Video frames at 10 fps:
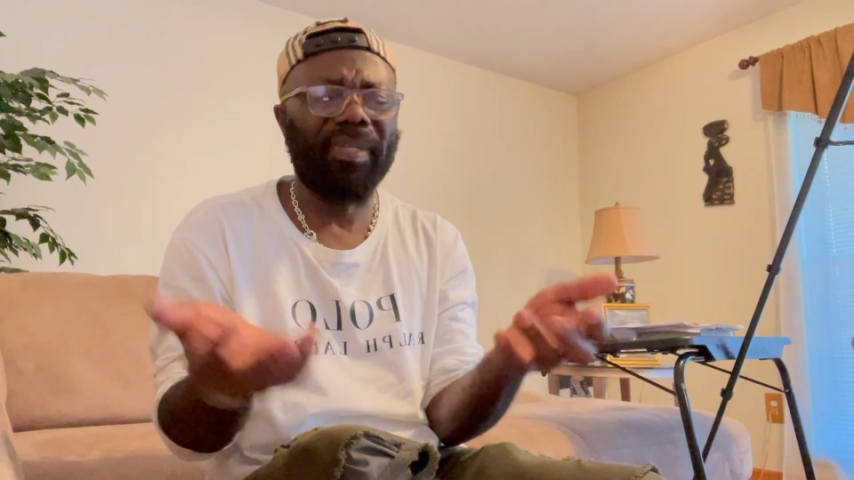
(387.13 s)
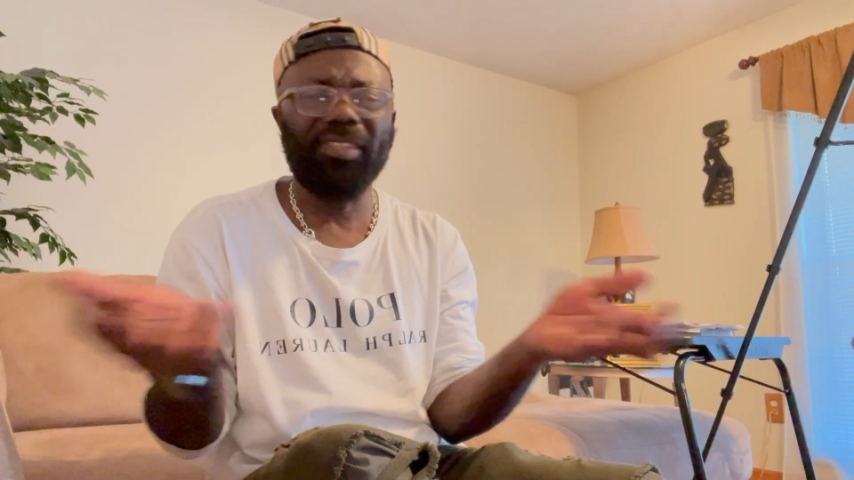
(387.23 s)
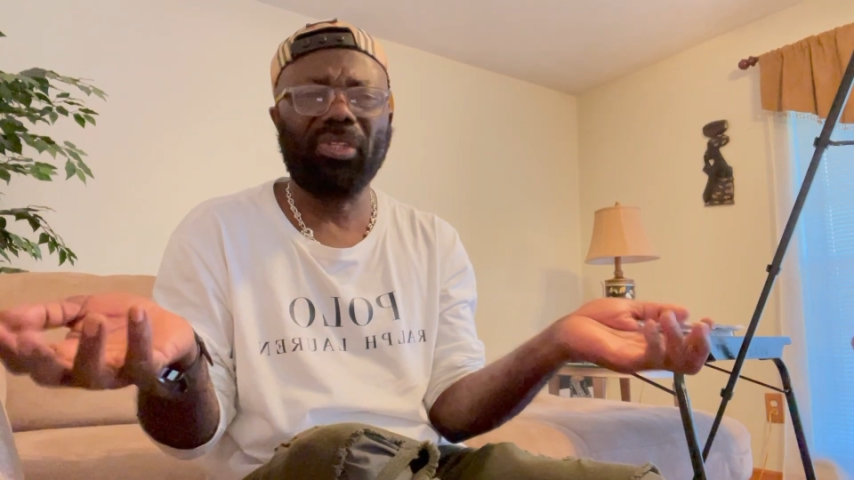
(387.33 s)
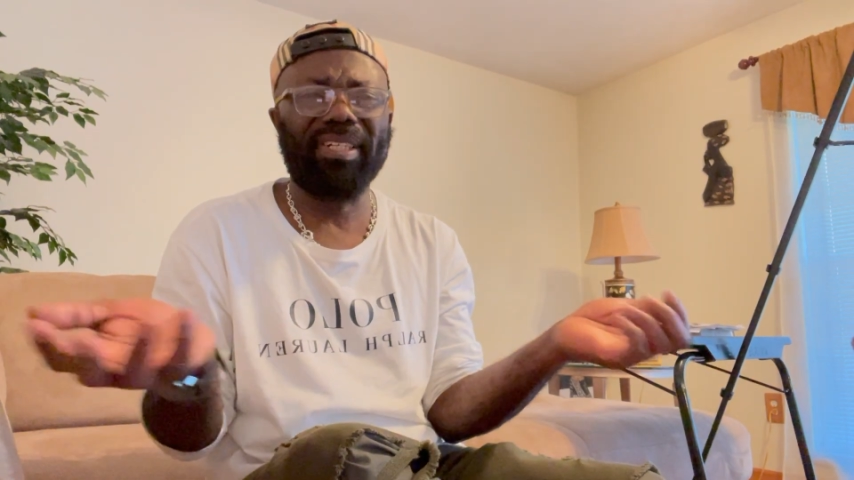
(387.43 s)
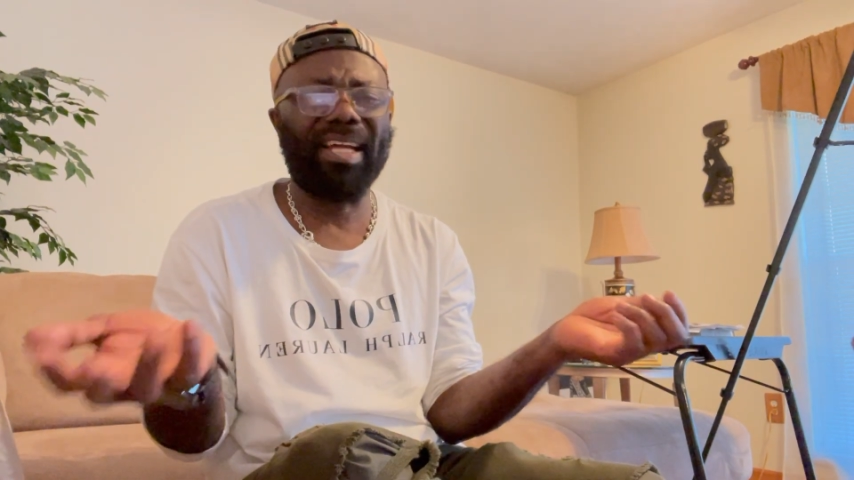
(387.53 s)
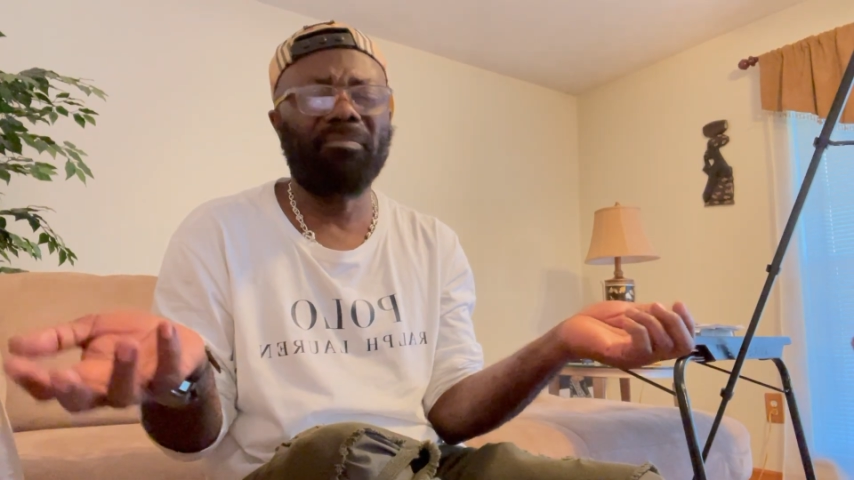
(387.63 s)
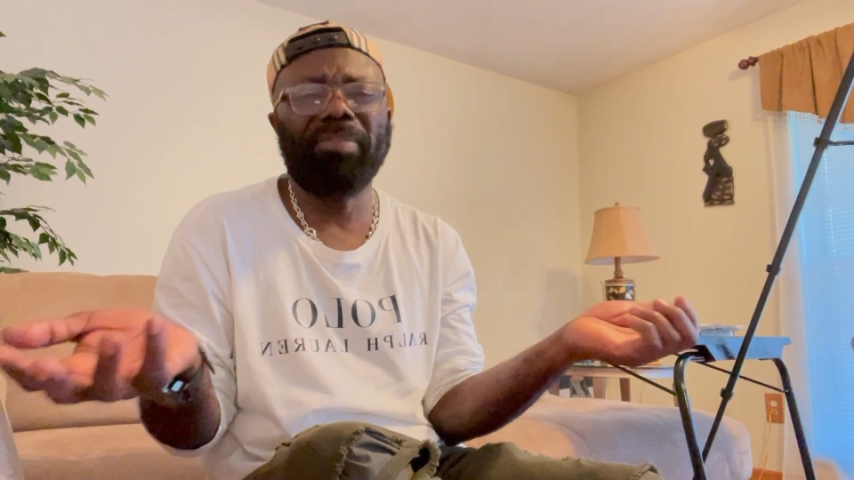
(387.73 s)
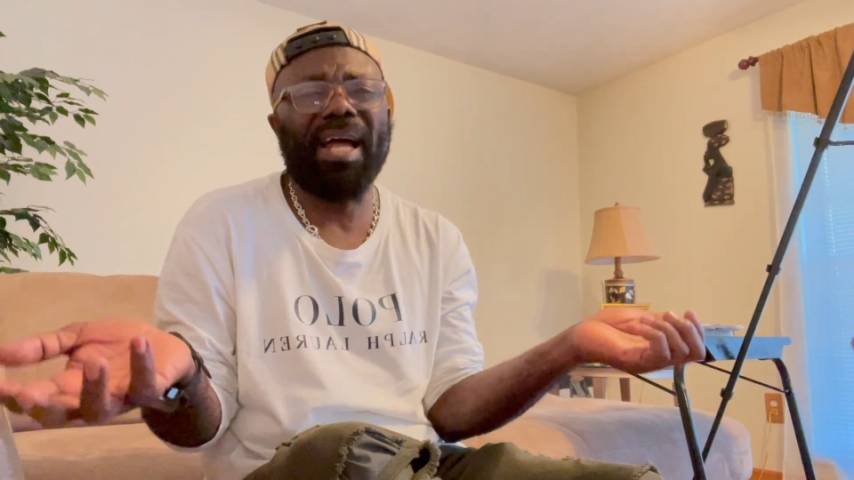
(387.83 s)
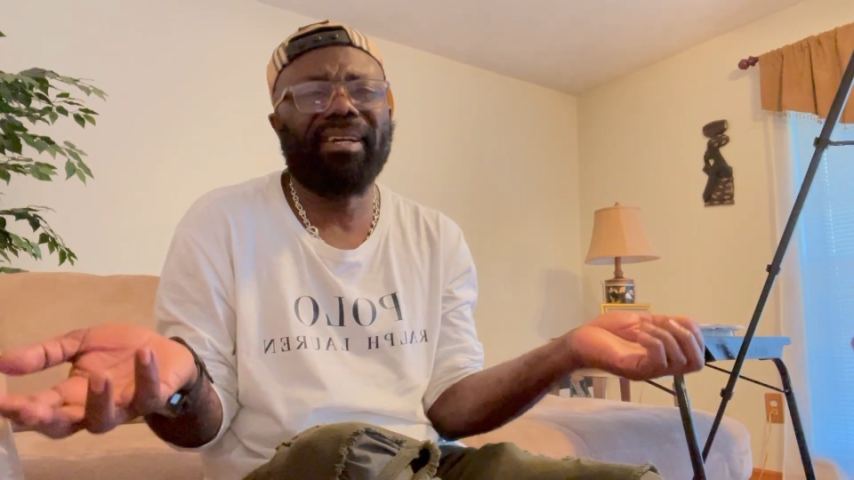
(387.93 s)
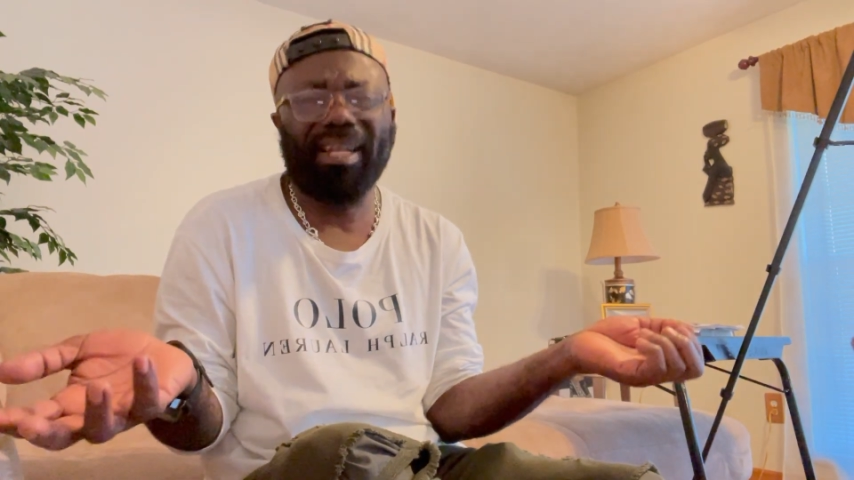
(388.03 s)
historically
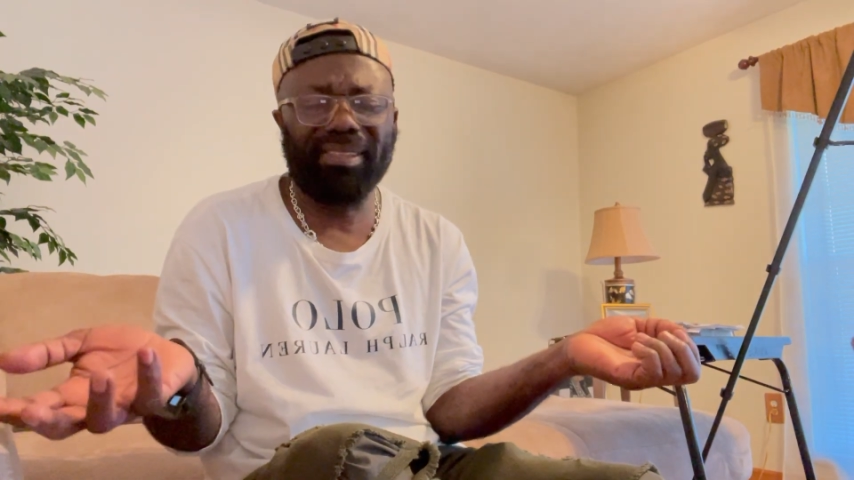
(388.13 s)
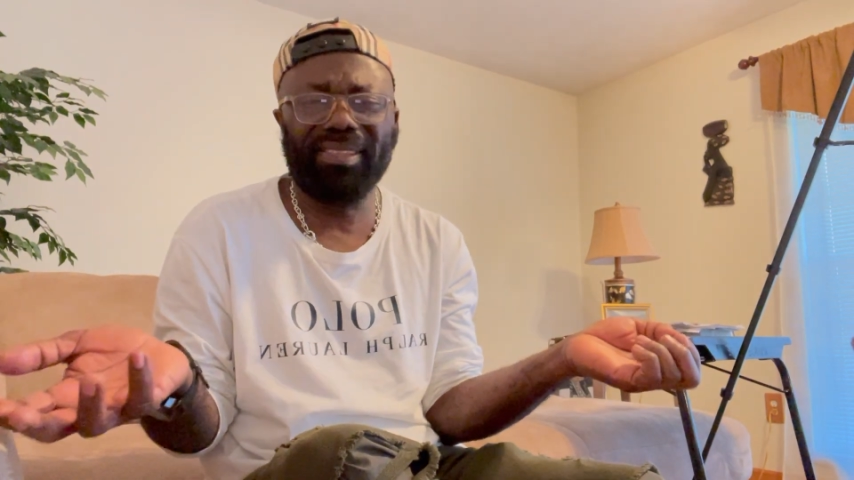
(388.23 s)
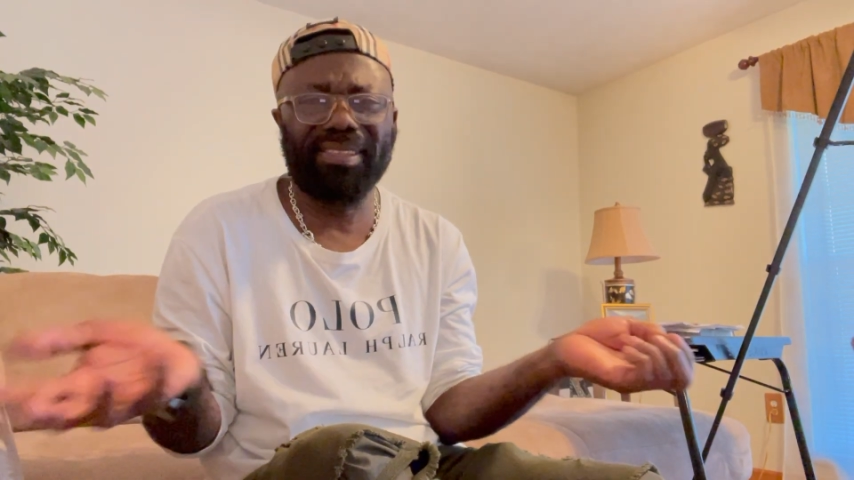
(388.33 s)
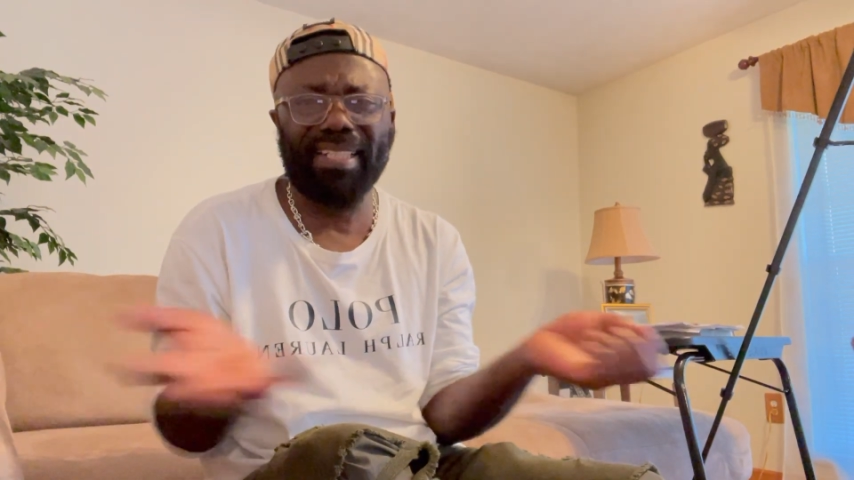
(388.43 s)
black colleges.